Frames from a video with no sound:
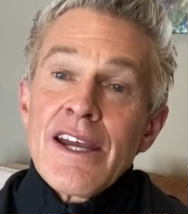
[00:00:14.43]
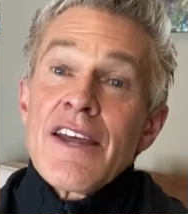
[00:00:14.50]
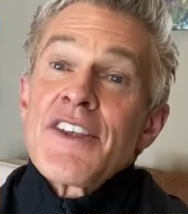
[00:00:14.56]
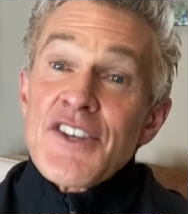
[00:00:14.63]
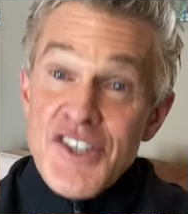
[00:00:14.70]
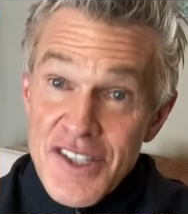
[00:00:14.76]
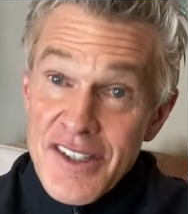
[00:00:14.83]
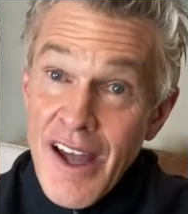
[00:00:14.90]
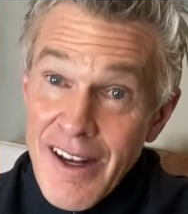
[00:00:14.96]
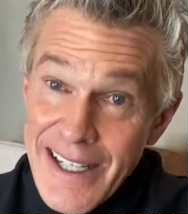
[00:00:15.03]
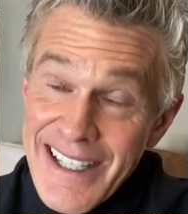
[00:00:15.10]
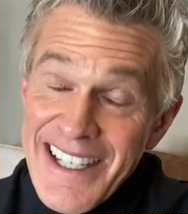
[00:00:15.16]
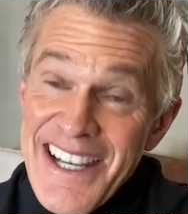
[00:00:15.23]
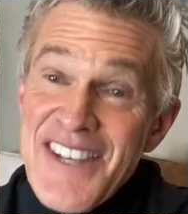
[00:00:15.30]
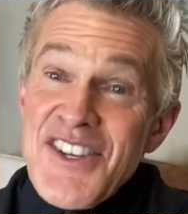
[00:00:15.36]
This
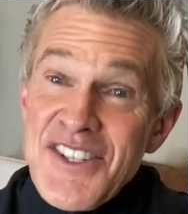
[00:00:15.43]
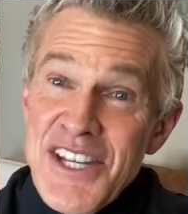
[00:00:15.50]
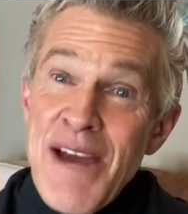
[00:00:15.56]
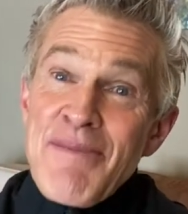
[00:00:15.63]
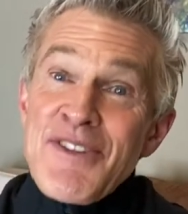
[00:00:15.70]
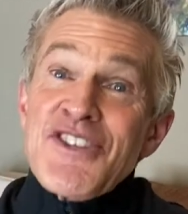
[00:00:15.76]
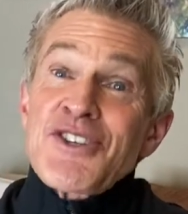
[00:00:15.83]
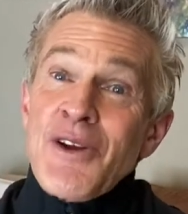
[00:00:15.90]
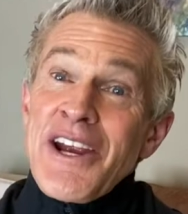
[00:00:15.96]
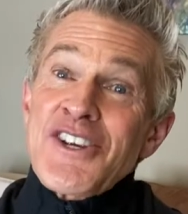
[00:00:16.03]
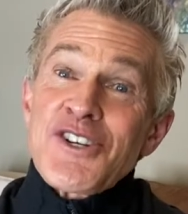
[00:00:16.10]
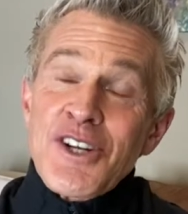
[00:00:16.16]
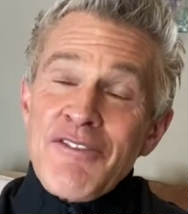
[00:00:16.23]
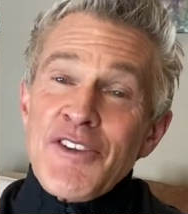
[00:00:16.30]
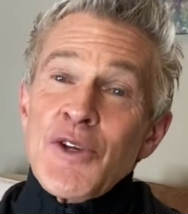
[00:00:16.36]
study is a
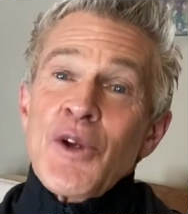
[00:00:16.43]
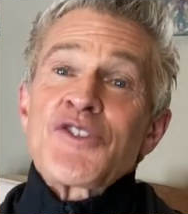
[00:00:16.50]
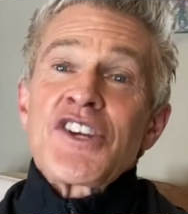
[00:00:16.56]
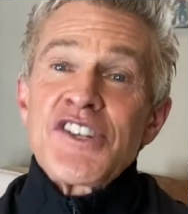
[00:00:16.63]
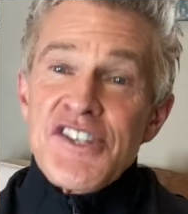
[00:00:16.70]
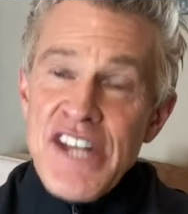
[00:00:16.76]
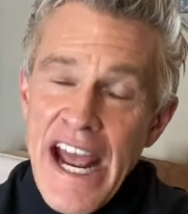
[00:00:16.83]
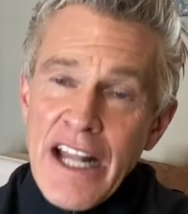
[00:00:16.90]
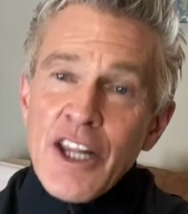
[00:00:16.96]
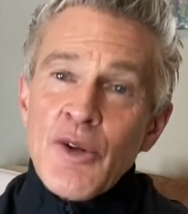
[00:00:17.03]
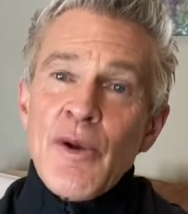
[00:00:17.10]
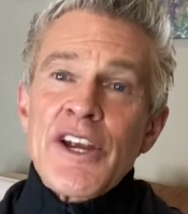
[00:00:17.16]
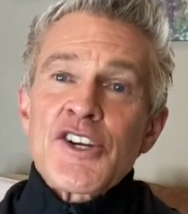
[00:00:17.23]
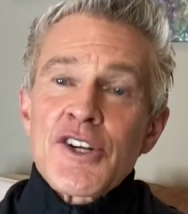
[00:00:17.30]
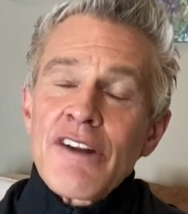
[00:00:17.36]
demonstration of you. It's a
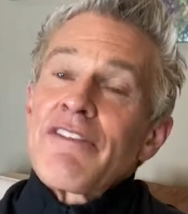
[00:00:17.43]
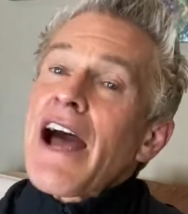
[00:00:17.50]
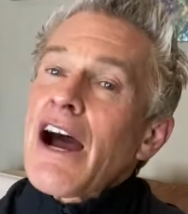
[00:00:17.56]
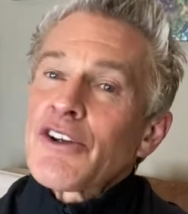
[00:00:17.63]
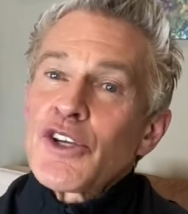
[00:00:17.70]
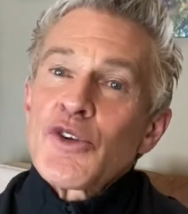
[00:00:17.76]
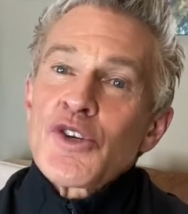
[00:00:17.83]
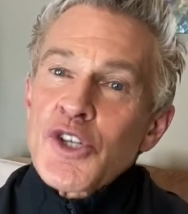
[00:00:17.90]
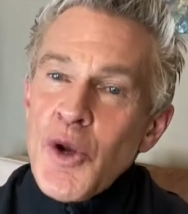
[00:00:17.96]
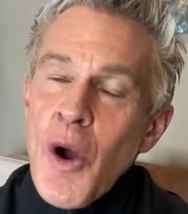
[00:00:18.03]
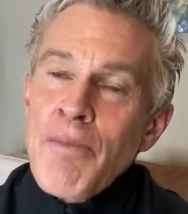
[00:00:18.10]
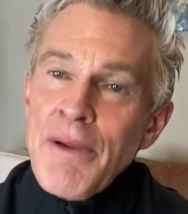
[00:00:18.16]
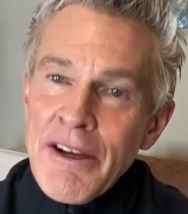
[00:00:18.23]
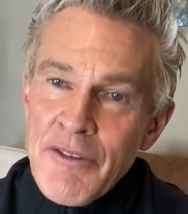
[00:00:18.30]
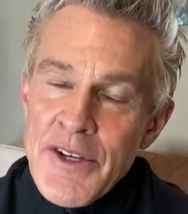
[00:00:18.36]
declaration of how you show
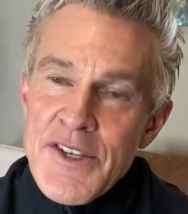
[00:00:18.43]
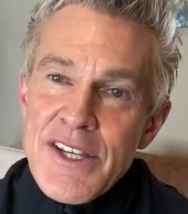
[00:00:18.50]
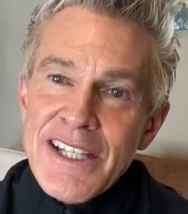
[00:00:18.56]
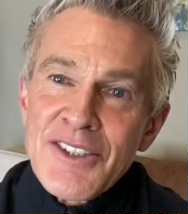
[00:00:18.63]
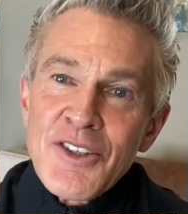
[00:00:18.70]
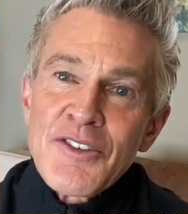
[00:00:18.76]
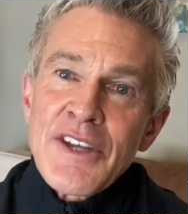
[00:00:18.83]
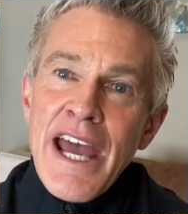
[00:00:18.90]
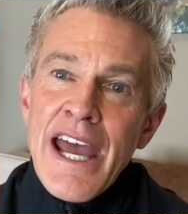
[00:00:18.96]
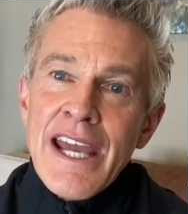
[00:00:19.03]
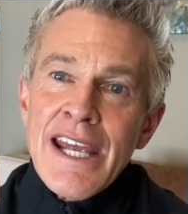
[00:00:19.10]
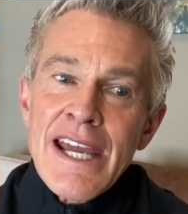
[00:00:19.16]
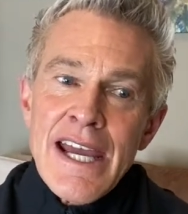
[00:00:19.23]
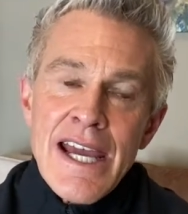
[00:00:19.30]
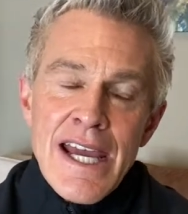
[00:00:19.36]
up every single day.